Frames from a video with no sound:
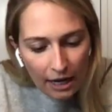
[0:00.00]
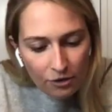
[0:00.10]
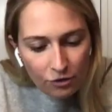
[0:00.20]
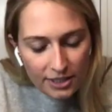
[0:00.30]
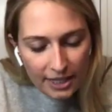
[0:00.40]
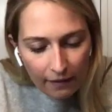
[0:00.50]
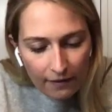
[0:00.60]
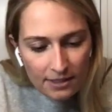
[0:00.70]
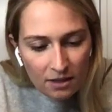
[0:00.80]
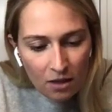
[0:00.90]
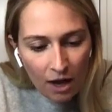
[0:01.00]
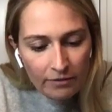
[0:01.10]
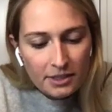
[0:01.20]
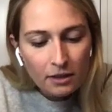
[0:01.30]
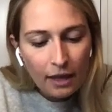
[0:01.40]
Interesting. This is a lot
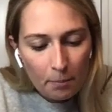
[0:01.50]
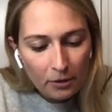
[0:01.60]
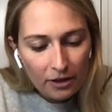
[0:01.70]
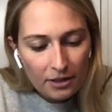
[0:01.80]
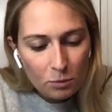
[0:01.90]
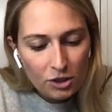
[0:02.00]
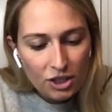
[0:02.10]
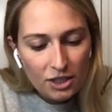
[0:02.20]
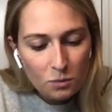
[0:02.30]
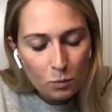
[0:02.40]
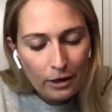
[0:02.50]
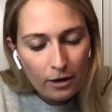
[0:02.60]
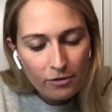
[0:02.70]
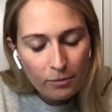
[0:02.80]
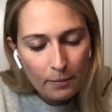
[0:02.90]
of celebrities, which is
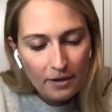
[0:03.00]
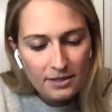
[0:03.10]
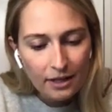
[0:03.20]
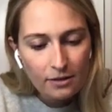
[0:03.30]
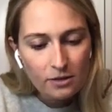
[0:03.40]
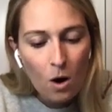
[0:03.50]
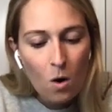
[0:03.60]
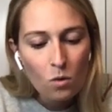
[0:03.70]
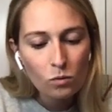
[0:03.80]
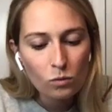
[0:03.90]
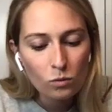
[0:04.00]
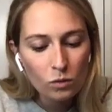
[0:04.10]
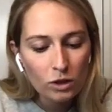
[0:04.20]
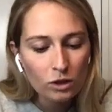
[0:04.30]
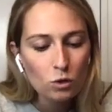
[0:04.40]
weird for me because I don't
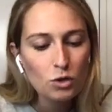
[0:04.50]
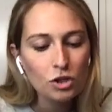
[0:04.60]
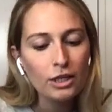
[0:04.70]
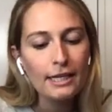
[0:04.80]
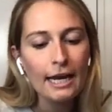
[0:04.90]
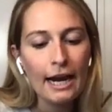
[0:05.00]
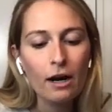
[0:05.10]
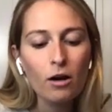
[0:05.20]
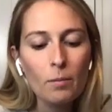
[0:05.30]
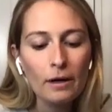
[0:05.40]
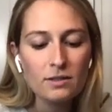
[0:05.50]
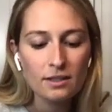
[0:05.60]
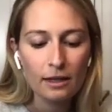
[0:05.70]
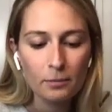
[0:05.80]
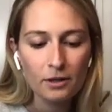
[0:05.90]
usually care about
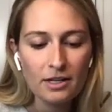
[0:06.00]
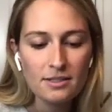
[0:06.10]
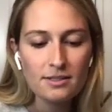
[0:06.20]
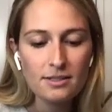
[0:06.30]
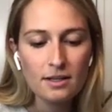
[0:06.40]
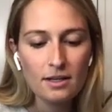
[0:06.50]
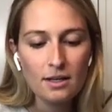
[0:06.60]
celebrities.